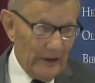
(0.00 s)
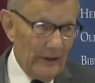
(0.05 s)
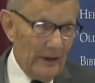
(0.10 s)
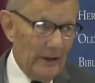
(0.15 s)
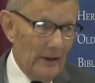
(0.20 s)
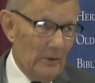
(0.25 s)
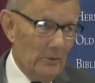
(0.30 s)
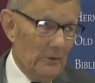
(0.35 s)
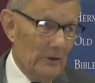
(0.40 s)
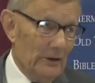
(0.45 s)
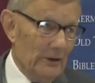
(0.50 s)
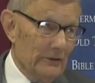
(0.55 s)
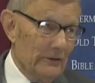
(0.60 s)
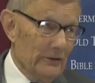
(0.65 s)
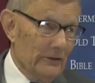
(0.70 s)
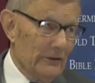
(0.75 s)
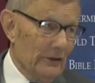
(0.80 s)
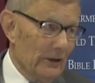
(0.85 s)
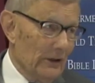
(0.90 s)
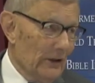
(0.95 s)
In other
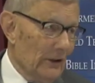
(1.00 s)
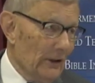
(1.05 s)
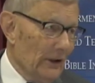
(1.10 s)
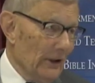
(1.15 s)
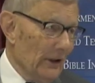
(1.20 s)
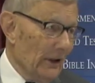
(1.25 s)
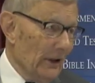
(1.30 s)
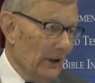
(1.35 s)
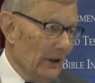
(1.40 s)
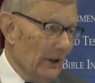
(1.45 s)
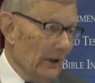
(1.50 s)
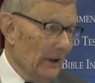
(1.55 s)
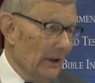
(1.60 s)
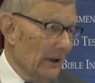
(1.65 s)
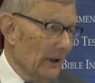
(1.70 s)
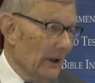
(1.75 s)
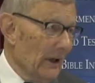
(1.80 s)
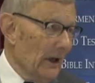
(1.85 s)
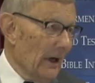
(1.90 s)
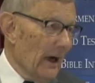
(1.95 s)
words, uh,
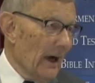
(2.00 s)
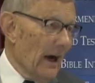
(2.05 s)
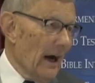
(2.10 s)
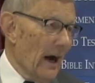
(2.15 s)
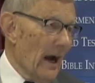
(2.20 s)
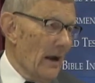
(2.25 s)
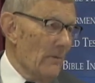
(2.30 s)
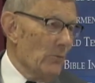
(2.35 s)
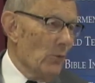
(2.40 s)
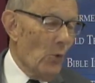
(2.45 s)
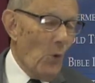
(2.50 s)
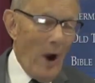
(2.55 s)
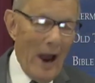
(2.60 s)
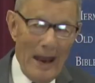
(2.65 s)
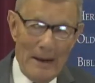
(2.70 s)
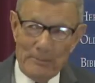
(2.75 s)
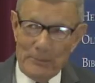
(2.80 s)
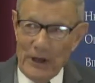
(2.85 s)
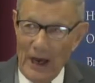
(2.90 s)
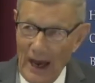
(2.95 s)
I'm
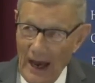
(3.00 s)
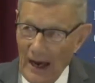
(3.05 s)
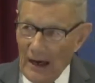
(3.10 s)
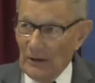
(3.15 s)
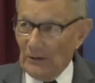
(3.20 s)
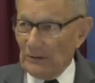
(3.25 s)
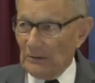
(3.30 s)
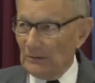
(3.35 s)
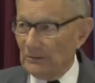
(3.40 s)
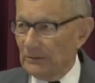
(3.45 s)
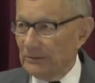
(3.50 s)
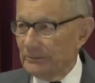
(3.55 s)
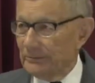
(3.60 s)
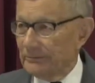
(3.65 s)
wiped out,